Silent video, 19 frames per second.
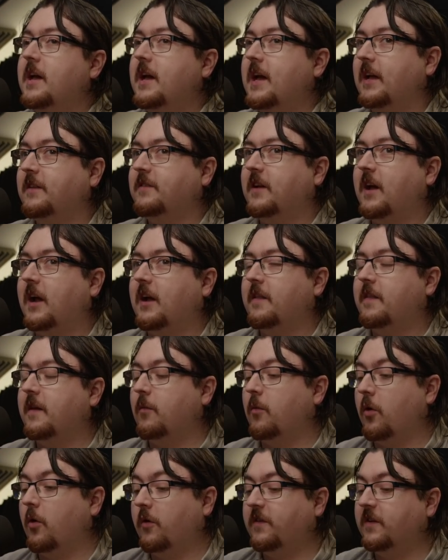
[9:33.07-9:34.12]
It's the kind of thing
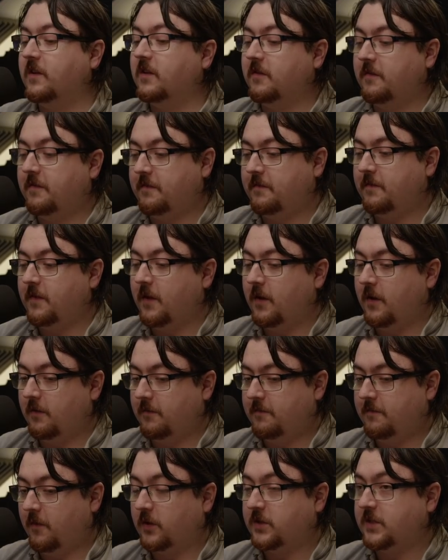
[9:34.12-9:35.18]
where until the, the
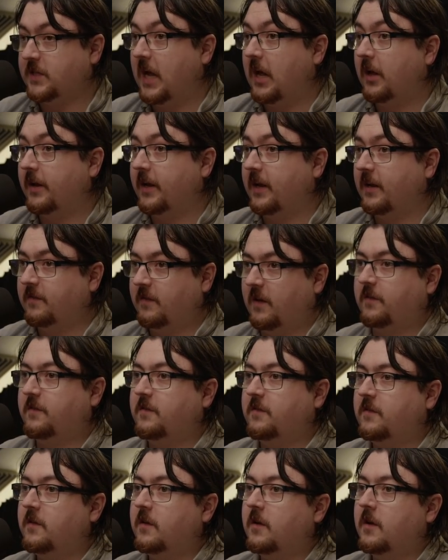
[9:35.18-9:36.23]
functionality
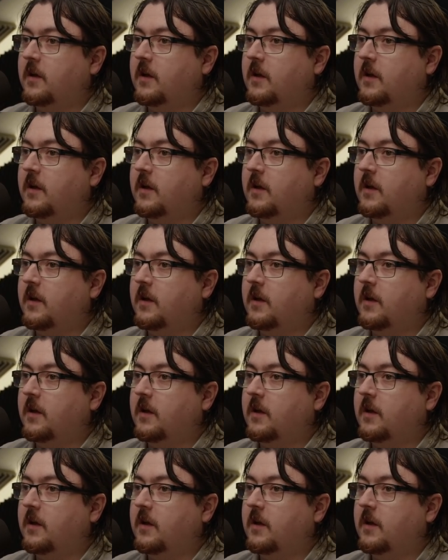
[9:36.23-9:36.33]
exists,